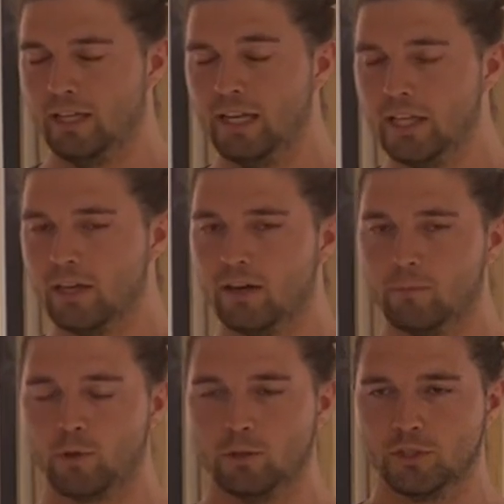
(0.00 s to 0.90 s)
linear
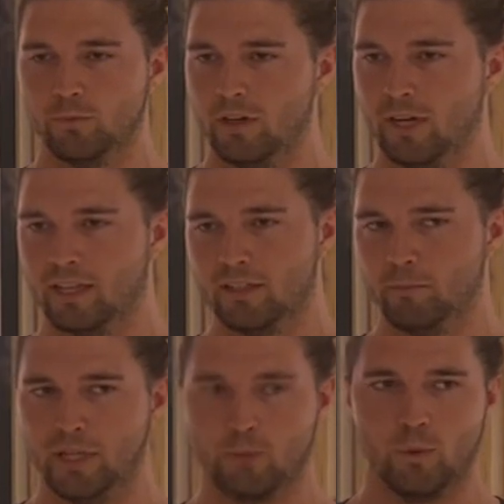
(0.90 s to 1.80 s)
approach where the
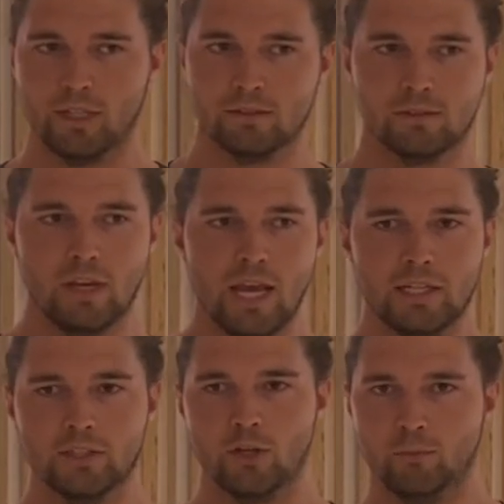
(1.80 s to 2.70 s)
big whales
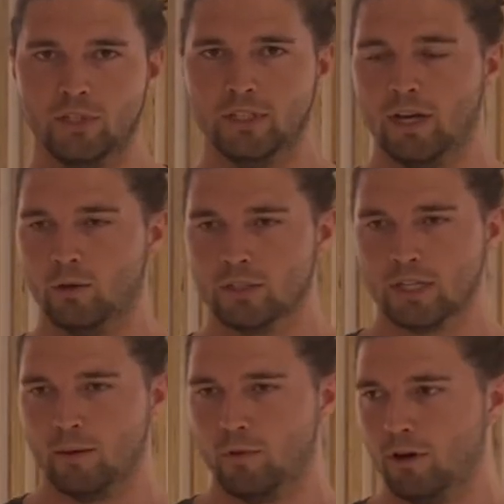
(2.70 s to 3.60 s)
determine the
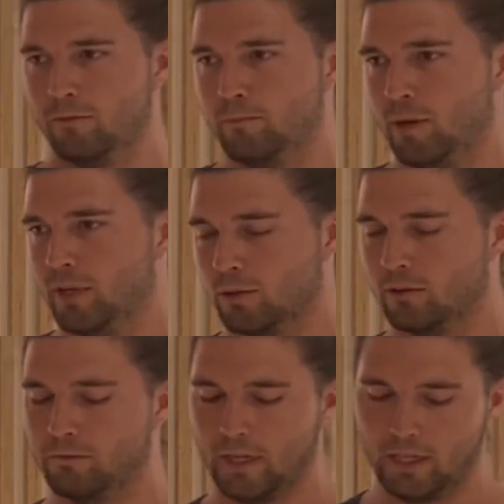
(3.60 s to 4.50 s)
outcome of public good
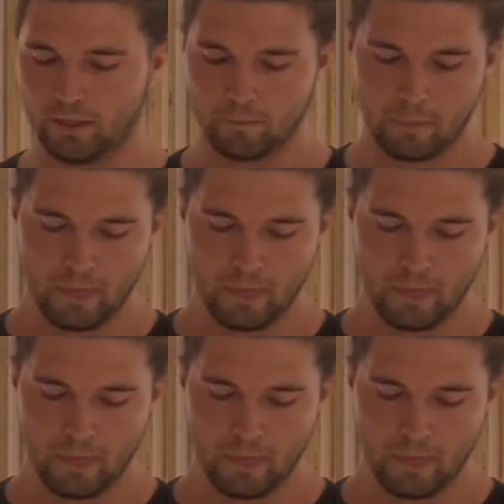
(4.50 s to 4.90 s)
funding.